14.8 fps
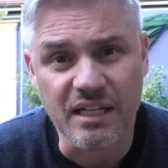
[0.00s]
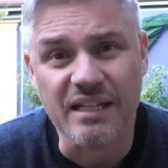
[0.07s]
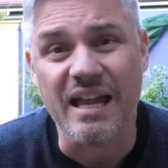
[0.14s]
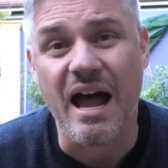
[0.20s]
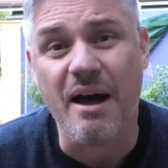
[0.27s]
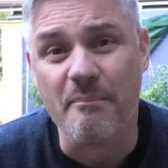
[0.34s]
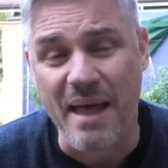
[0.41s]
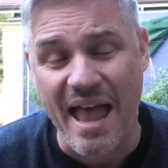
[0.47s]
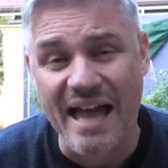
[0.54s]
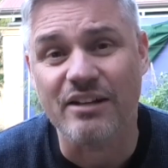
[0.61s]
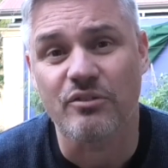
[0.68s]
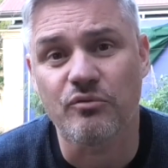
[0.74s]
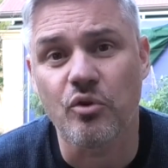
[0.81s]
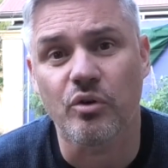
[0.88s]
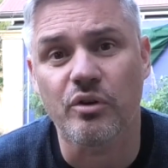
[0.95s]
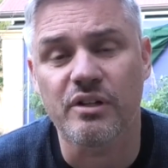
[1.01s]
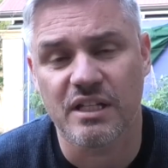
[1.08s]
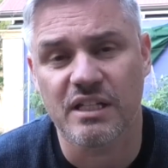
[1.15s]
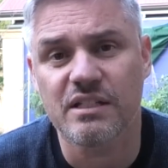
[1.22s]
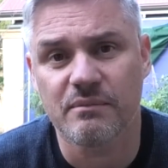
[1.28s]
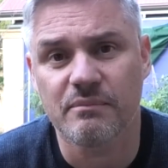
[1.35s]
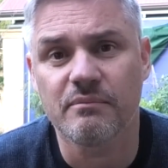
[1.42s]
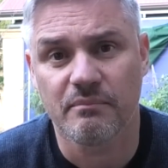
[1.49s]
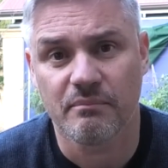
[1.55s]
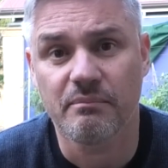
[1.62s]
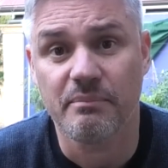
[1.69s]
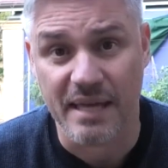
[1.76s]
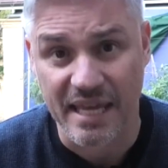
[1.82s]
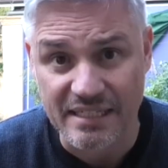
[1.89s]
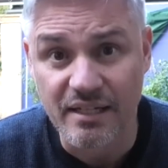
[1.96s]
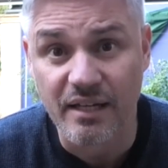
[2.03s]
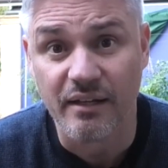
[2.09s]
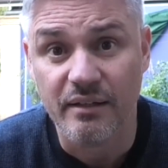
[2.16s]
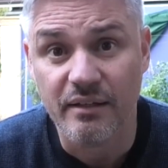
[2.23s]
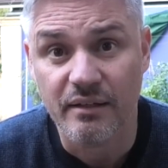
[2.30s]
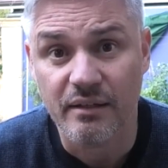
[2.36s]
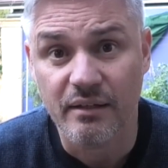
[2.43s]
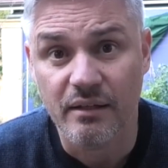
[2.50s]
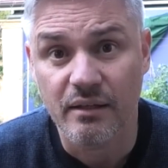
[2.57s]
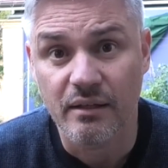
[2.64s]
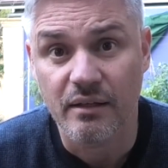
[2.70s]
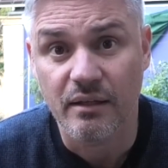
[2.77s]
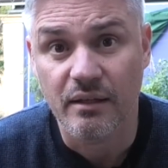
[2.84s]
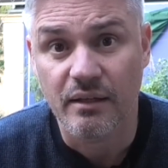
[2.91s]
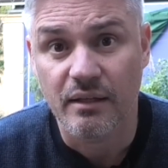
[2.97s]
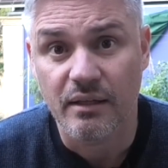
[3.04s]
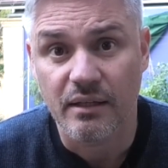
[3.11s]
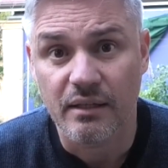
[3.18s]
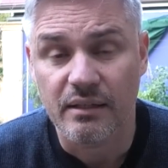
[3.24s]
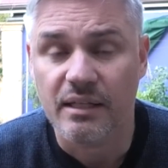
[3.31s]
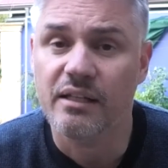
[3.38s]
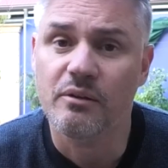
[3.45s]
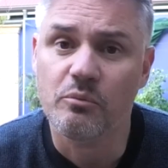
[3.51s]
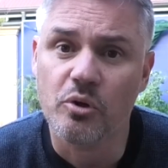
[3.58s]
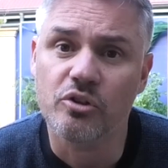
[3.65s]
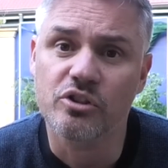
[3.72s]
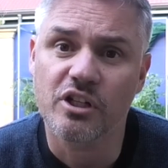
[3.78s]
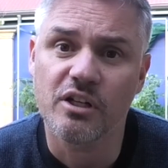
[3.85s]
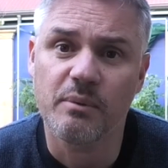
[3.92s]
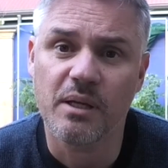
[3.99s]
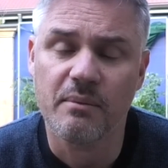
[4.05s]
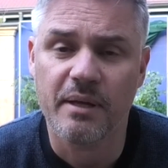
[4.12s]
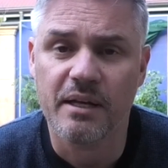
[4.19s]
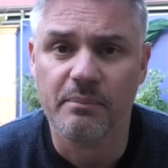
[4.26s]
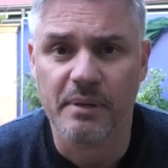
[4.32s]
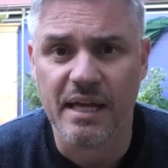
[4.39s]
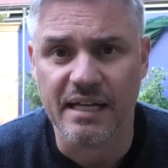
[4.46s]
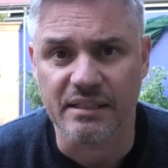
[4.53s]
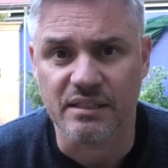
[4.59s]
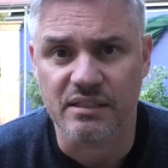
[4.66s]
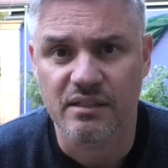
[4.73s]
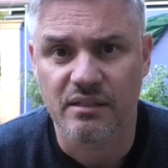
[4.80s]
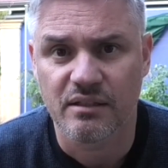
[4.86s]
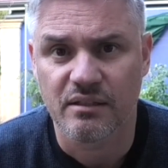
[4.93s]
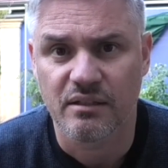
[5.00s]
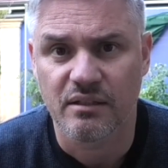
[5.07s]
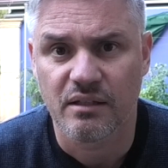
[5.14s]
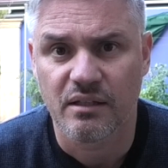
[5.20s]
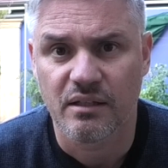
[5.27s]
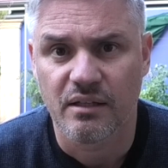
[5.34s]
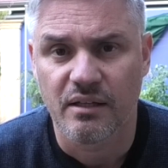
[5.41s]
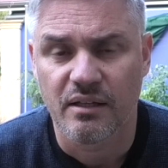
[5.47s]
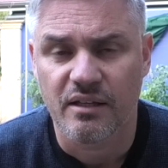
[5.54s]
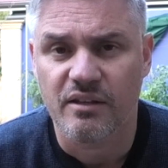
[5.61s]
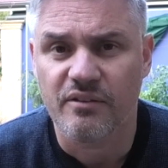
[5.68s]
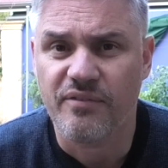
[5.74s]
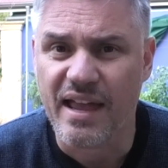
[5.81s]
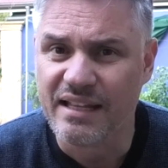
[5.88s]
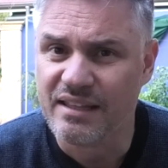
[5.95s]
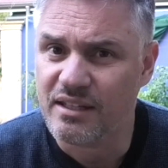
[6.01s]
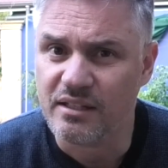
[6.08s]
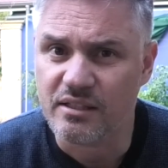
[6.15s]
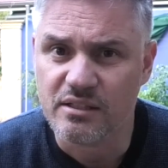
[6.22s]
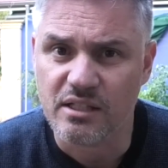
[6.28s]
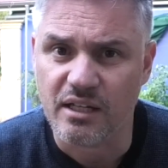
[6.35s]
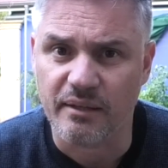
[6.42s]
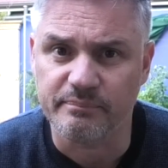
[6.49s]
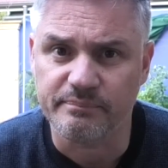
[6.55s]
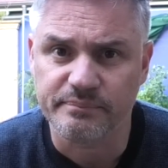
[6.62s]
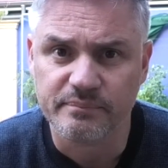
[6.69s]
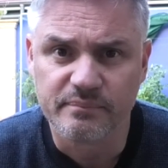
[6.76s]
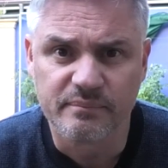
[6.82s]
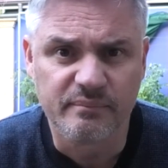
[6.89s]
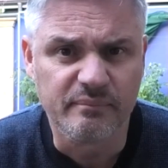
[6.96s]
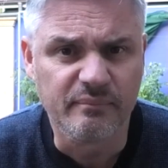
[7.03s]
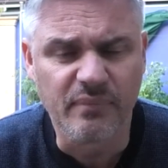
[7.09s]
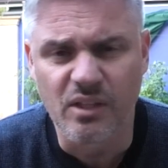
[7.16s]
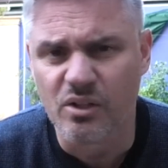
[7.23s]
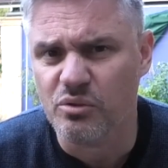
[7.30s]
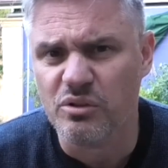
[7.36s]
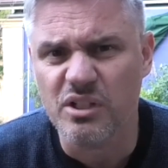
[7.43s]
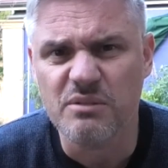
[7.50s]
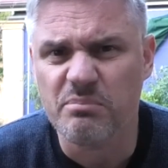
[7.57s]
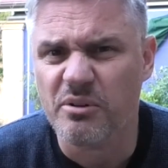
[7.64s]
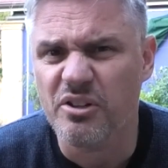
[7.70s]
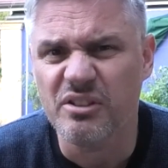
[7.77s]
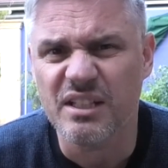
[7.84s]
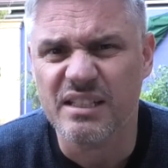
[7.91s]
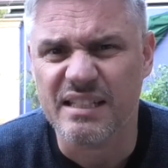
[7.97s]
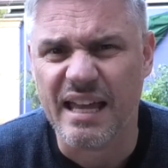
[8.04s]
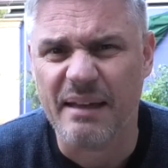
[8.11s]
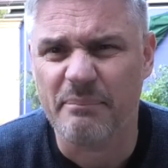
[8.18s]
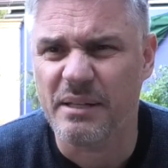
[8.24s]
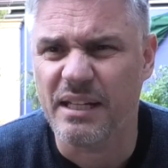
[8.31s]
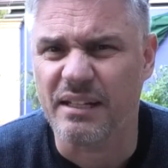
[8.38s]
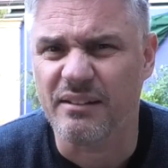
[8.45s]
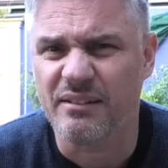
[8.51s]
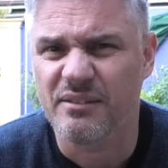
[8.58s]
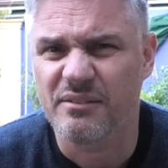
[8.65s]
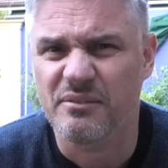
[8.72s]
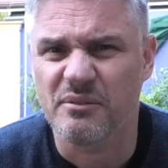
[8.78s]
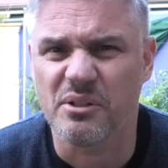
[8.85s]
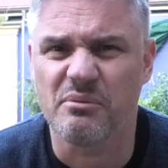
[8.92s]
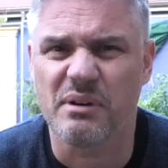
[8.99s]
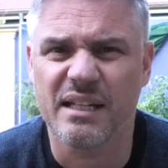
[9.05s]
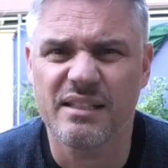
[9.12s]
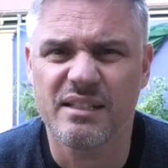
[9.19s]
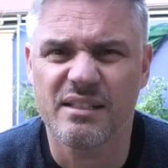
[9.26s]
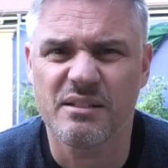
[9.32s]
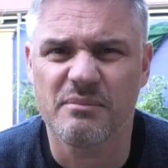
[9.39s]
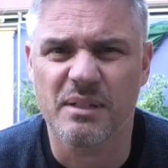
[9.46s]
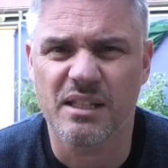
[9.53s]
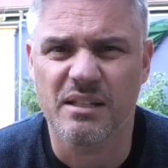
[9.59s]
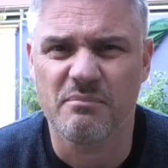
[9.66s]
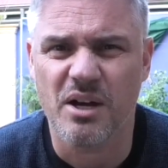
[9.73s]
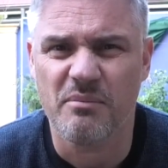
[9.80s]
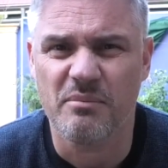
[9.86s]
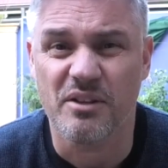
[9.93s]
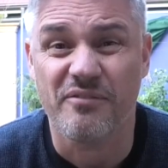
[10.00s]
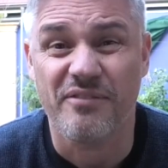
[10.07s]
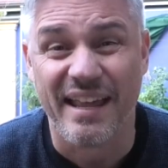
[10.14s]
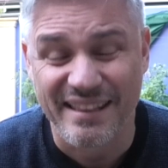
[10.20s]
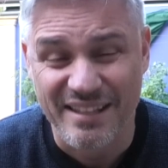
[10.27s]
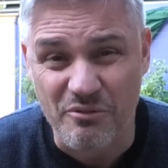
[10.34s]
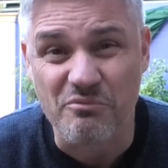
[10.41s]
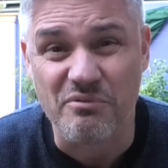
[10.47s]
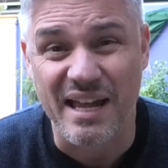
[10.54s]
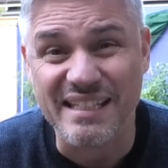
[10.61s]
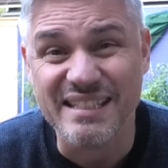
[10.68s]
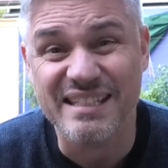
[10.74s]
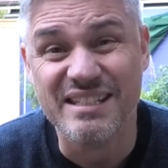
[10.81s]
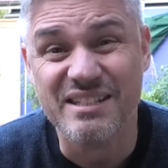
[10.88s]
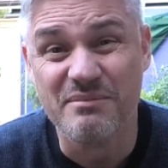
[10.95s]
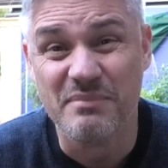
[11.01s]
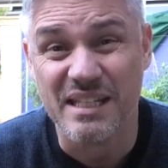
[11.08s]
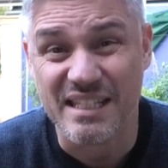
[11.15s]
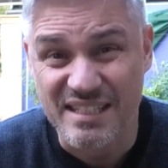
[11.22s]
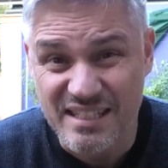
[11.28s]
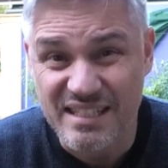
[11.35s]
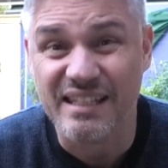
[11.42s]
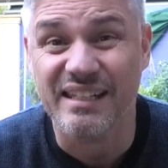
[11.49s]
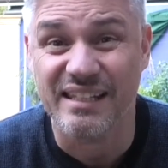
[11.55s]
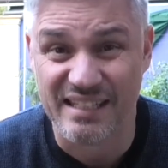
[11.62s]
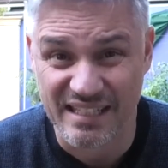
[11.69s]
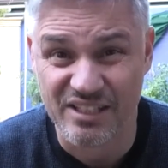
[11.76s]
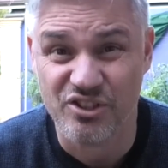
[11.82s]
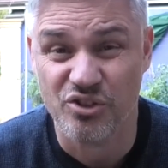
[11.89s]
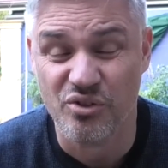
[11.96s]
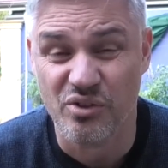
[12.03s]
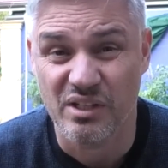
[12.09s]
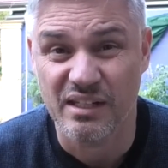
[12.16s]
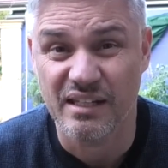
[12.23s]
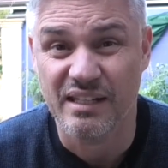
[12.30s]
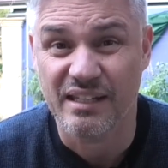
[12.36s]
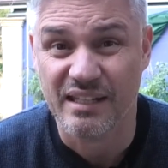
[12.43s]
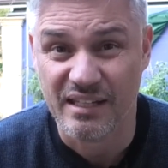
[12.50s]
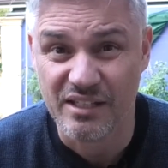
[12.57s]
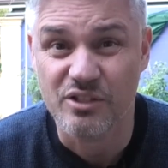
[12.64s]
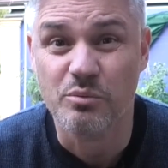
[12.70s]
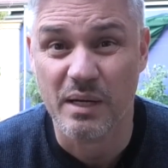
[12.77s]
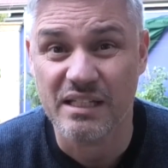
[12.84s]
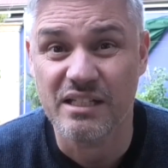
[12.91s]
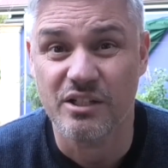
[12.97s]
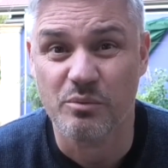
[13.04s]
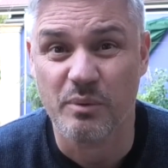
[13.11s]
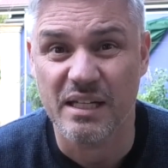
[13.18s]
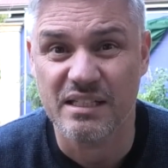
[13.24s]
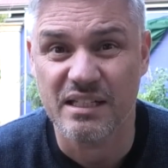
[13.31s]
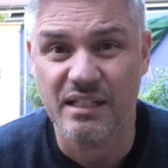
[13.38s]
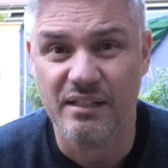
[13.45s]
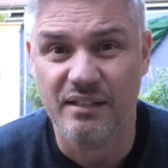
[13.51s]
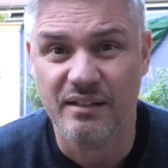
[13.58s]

come out of all of this better, then the world's going to be a better place. The fact that all these protests are happening with racism at the moment, the fact that racism is still an issue in 2020,